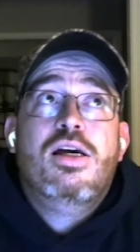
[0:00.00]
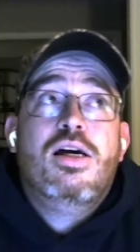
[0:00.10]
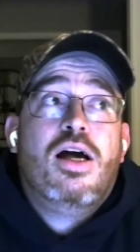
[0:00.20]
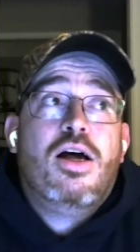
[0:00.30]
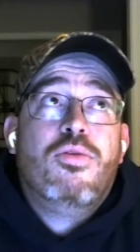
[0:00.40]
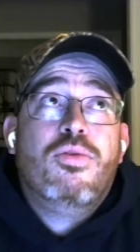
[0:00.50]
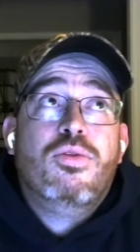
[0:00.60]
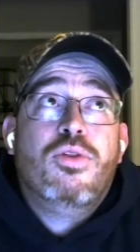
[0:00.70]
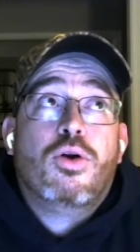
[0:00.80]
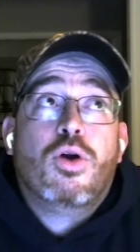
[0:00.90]
Uh,
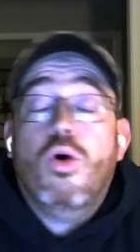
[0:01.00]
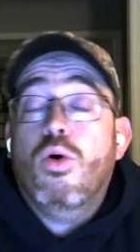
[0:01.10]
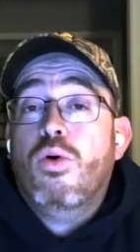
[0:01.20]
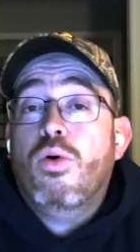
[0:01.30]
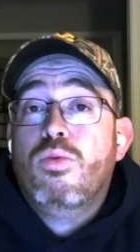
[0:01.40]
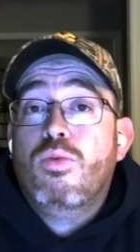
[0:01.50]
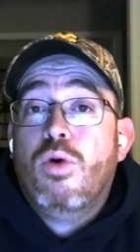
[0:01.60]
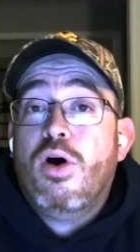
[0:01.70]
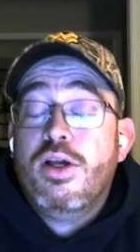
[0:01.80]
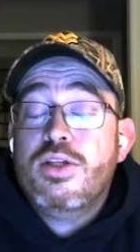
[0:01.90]
their goal
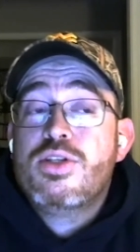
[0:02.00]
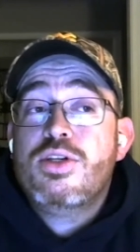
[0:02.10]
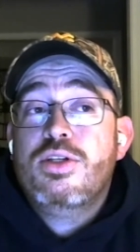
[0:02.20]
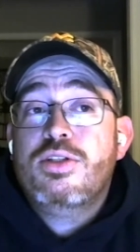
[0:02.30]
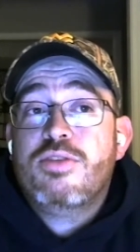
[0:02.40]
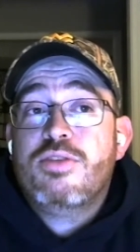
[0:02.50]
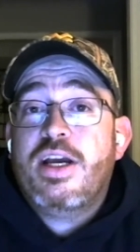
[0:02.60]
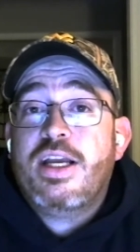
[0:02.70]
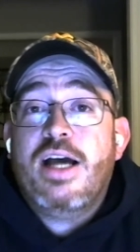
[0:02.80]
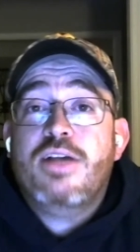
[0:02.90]
was to
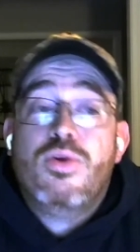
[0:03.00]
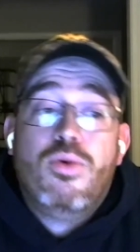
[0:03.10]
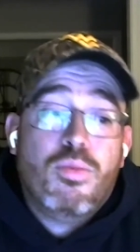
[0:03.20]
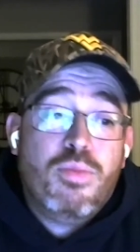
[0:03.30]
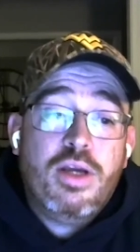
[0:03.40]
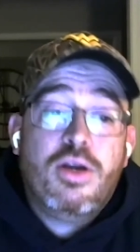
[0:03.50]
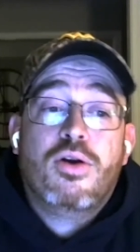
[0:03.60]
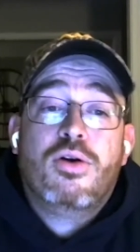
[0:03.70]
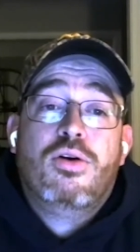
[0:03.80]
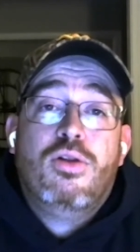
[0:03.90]
find guys who were
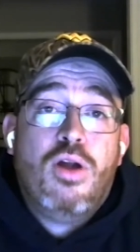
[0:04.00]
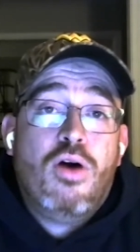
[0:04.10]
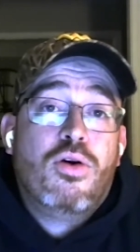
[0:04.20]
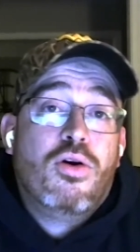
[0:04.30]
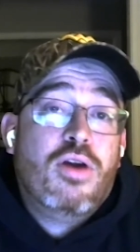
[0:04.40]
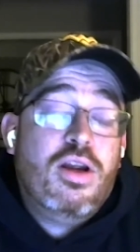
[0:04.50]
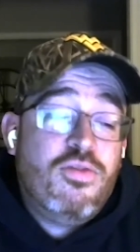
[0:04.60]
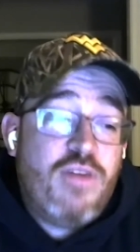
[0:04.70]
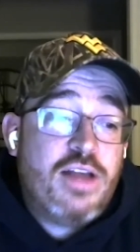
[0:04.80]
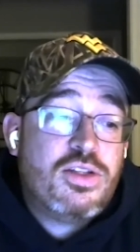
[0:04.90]
bigger, longer, and
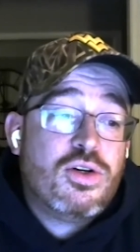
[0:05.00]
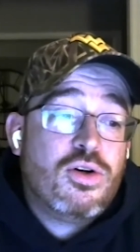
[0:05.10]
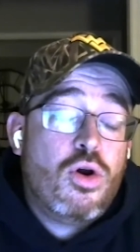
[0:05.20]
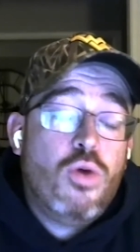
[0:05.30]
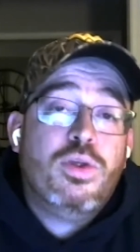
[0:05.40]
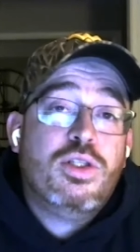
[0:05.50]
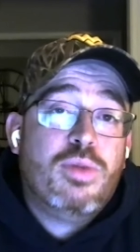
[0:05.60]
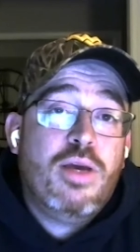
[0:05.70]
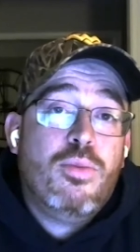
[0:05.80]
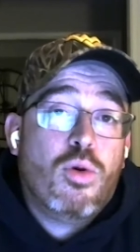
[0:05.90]
faster, hoping to
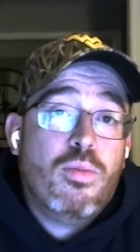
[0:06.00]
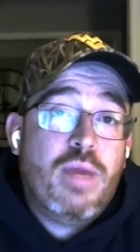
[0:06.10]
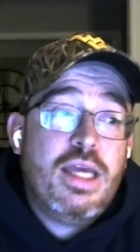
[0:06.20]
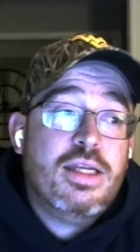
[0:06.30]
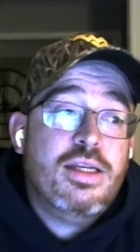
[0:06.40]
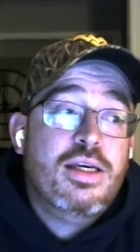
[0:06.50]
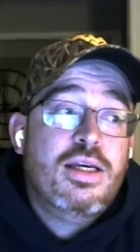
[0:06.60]
play more man.